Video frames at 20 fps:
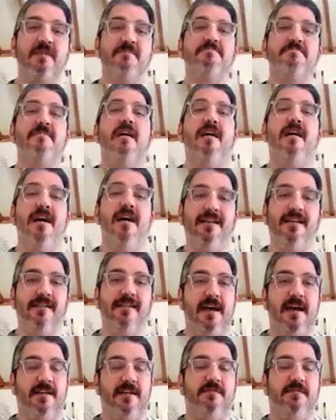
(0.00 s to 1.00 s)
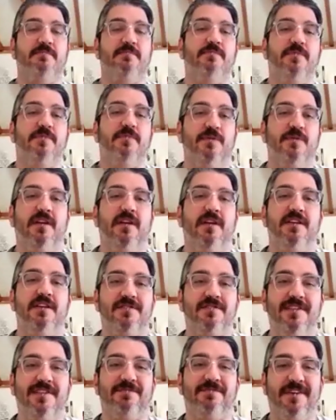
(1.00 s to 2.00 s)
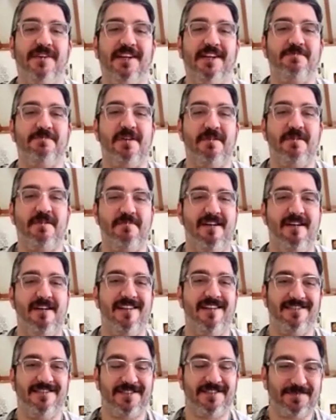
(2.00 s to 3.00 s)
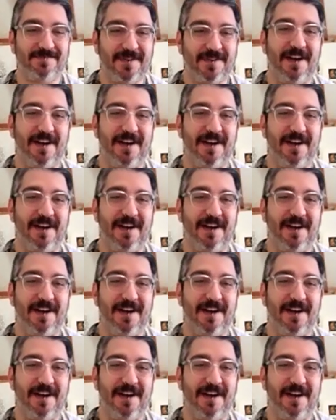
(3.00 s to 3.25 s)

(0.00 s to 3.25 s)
my mind, Adam. You're literally reading my mind.